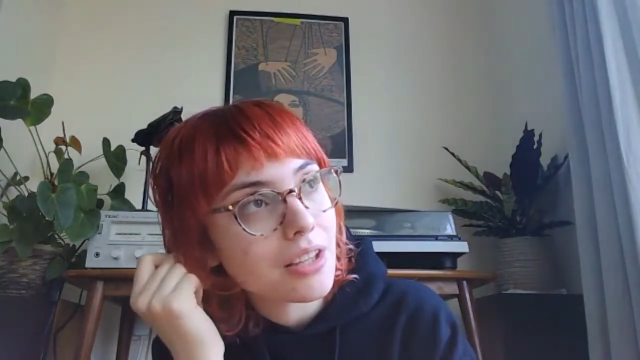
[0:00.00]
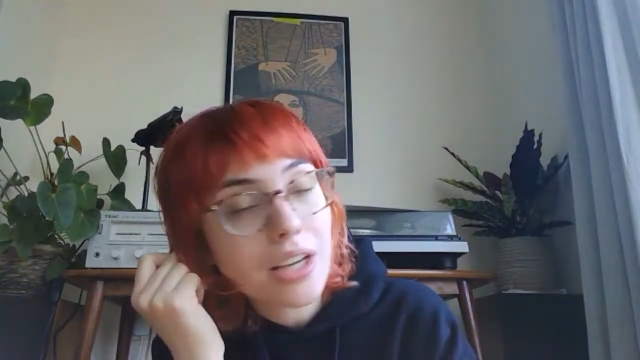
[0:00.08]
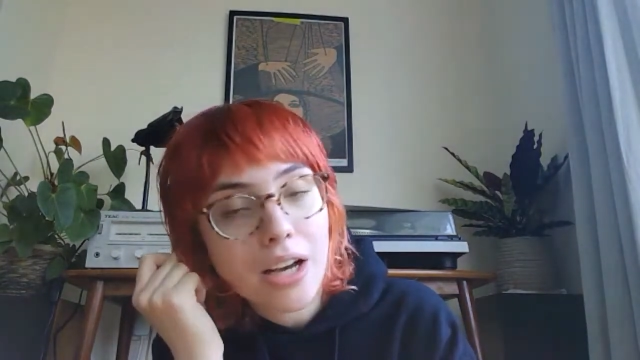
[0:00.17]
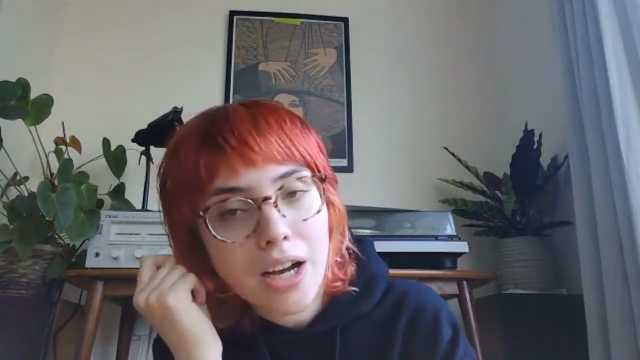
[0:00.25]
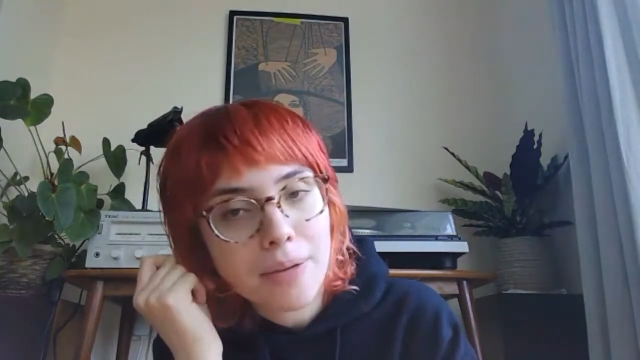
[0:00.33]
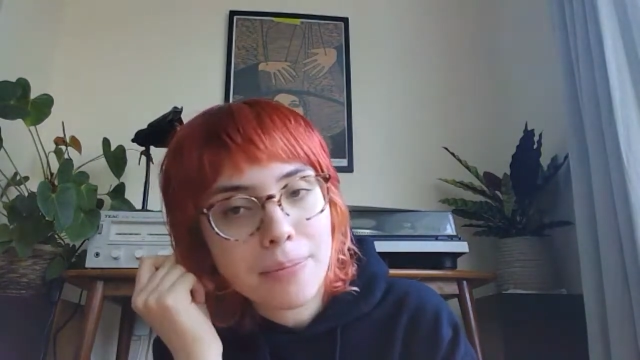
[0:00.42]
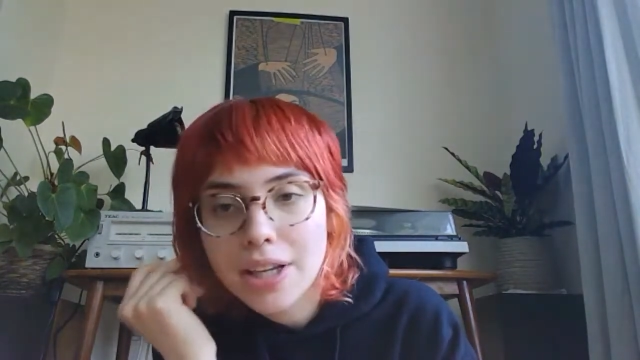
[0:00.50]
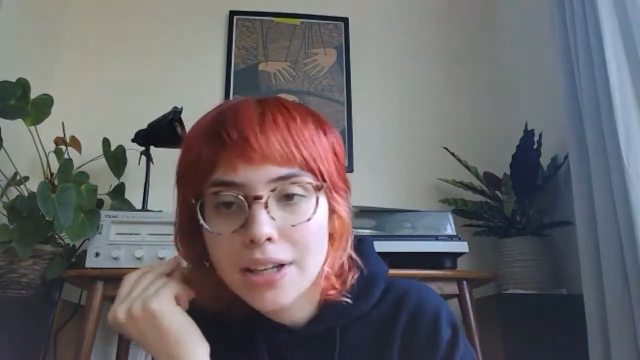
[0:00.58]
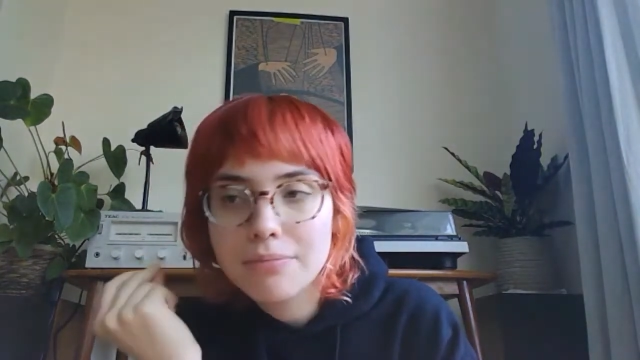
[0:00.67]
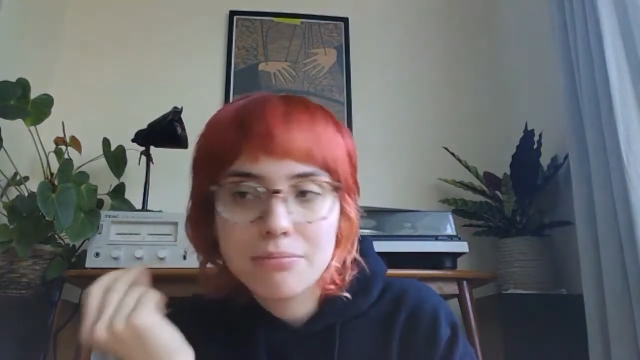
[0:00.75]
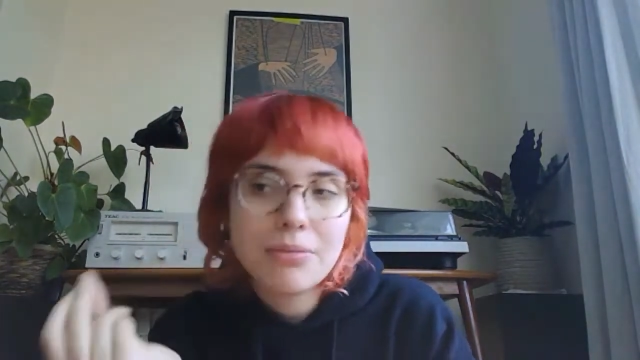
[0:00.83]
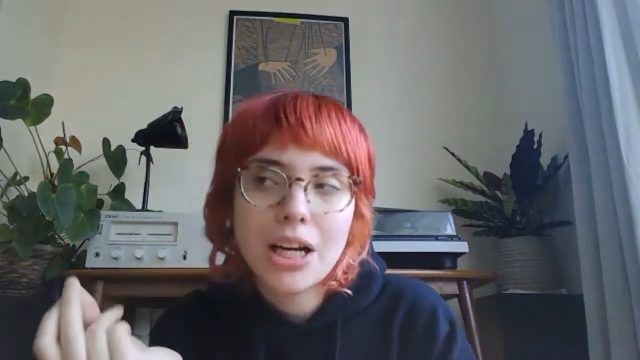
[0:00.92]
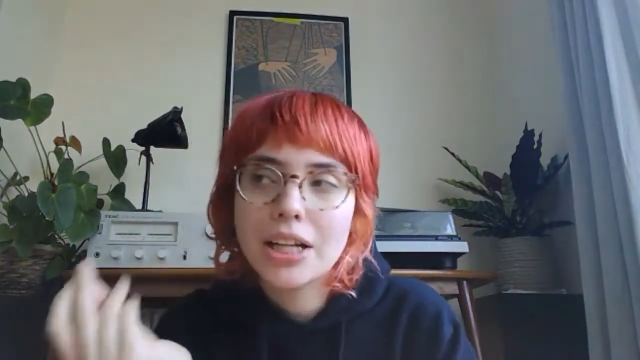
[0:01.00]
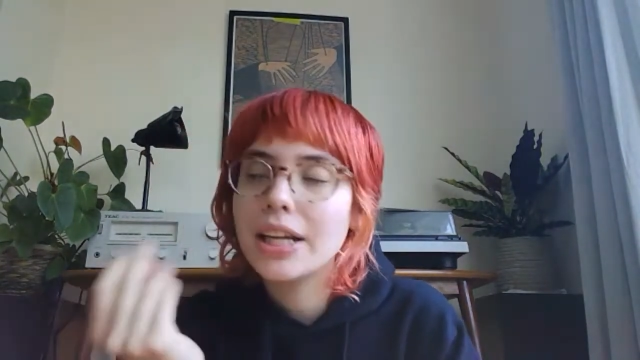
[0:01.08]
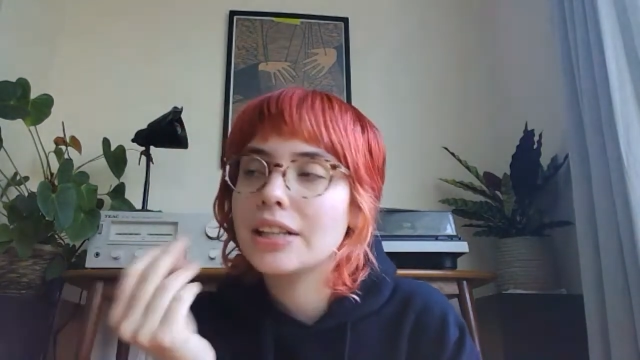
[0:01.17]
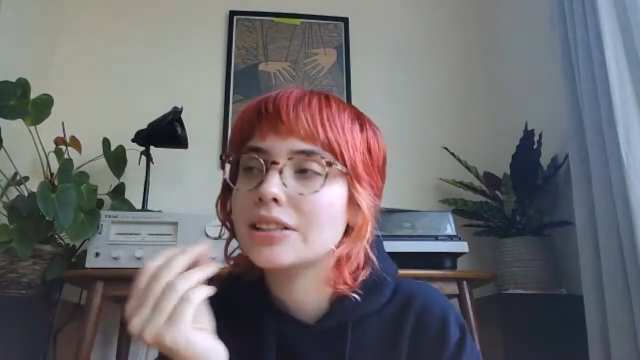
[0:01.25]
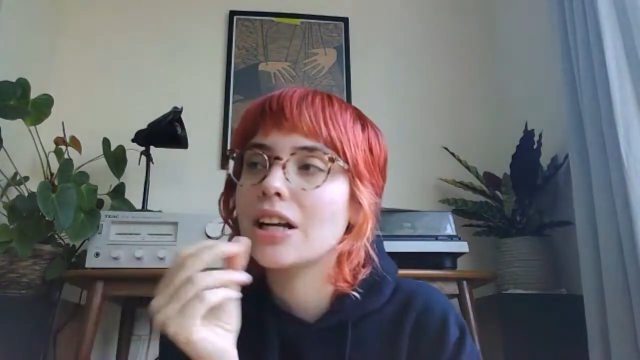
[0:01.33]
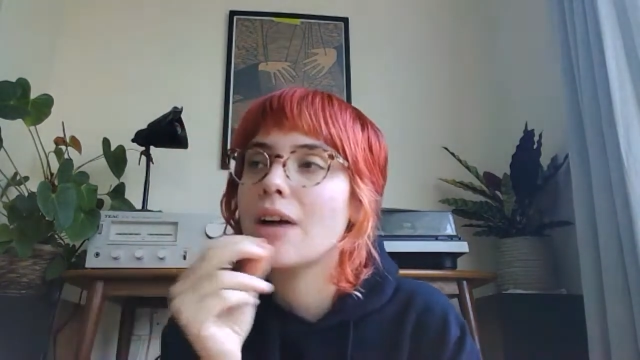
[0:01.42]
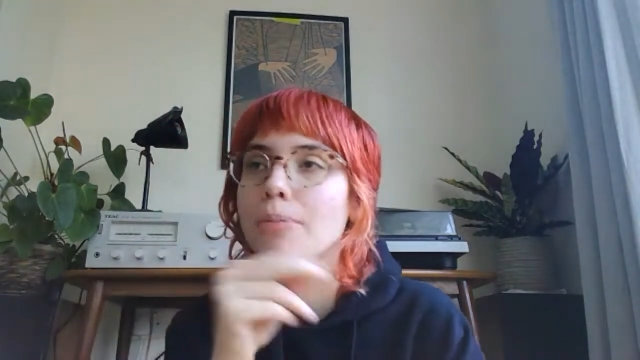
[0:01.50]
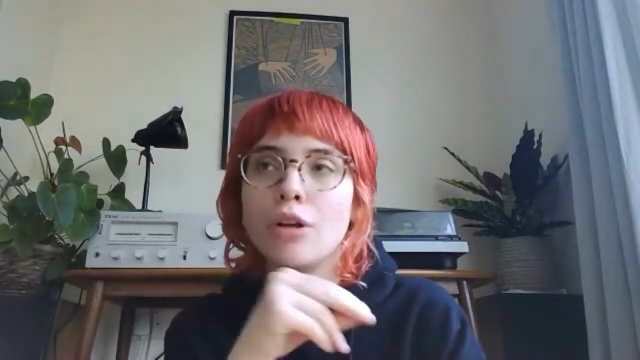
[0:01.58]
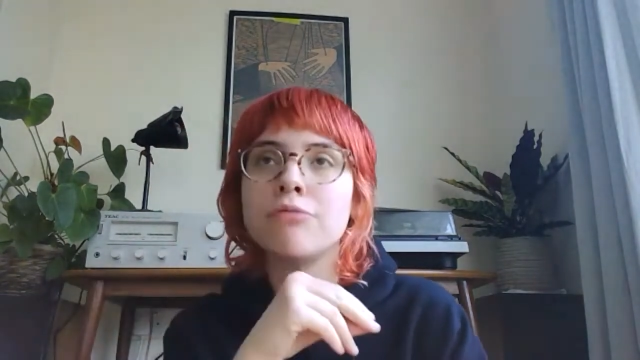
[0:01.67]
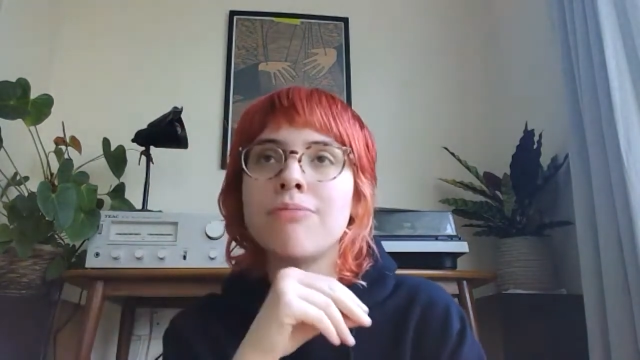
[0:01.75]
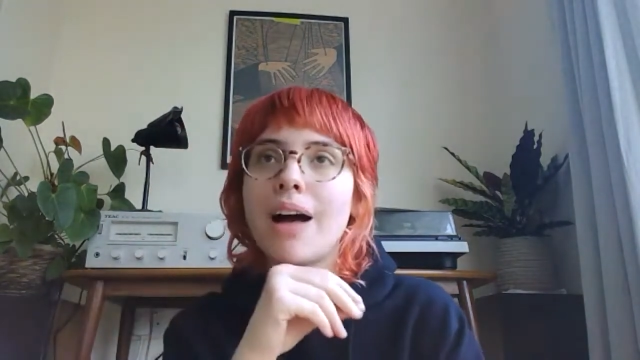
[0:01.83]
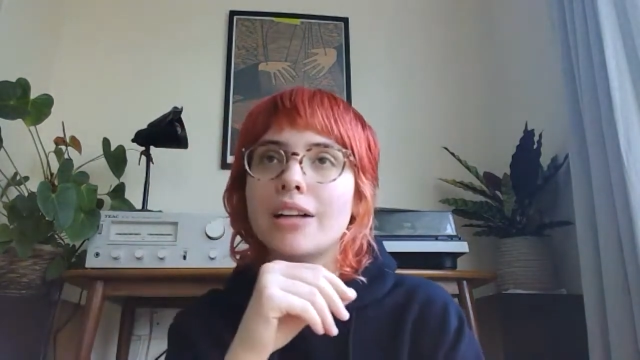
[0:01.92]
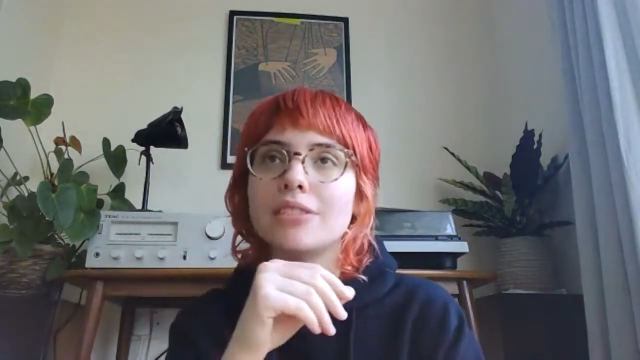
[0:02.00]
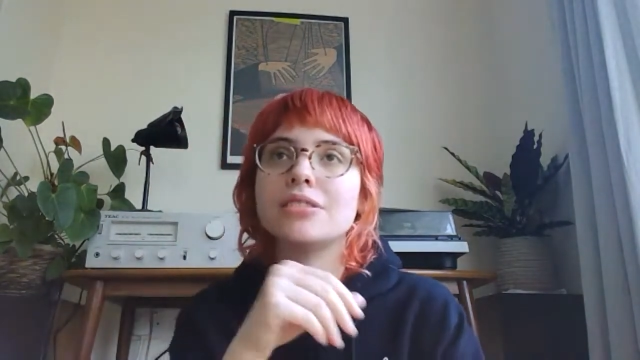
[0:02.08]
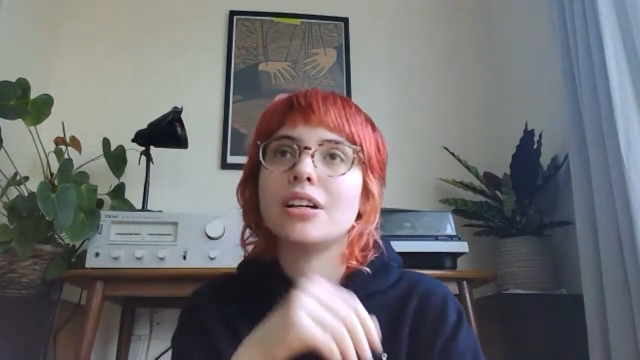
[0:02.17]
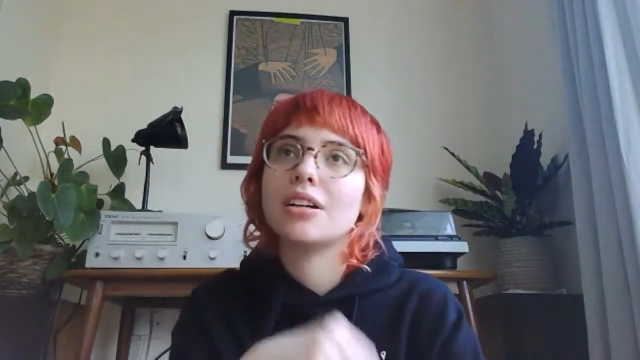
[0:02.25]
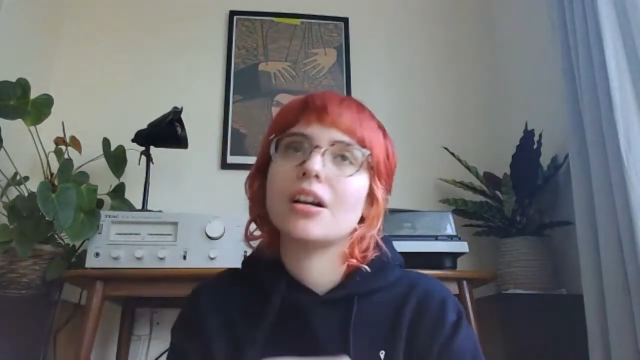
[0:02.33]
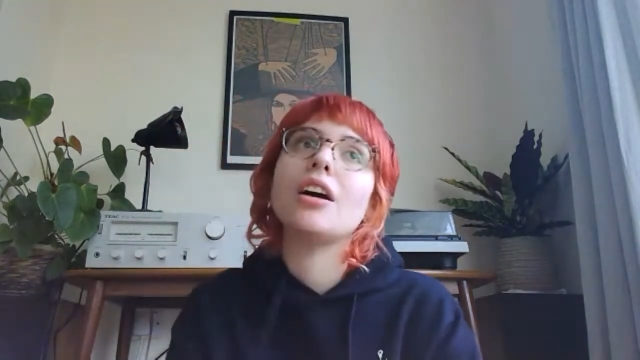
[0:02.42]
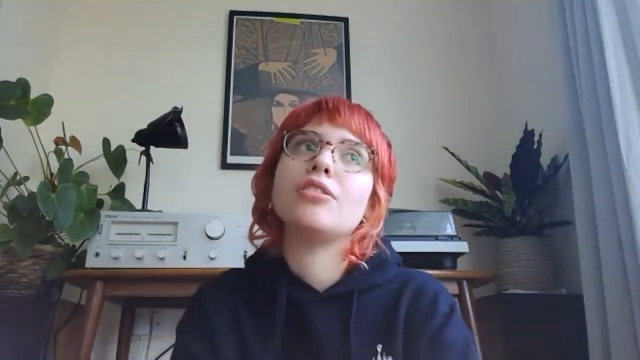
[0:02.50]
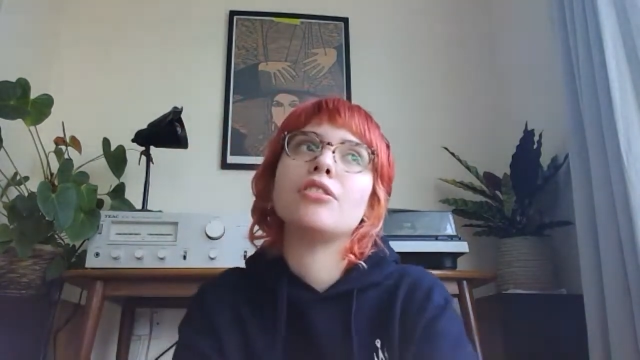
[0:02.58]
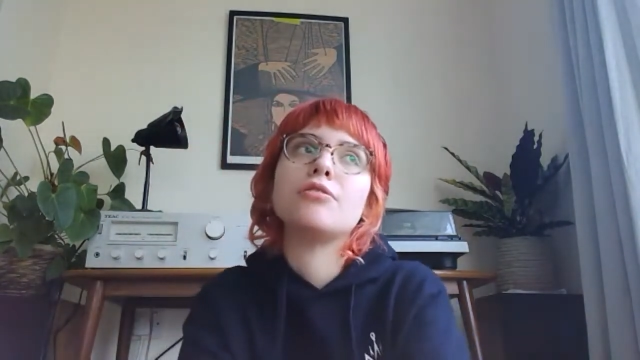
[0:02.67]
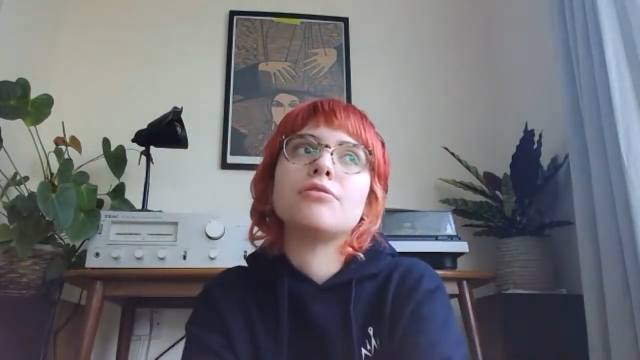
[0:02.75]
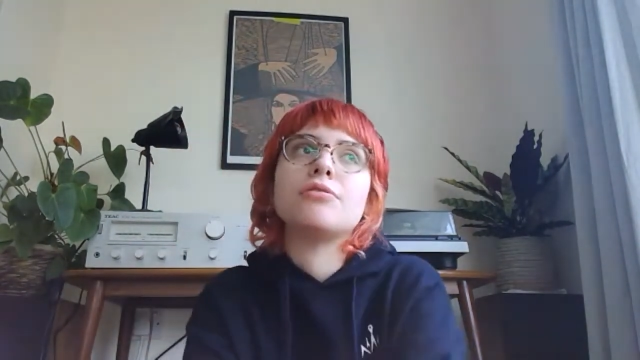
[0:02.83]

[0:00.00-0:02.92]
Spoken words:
I mean, I guess a couple of bands that kind of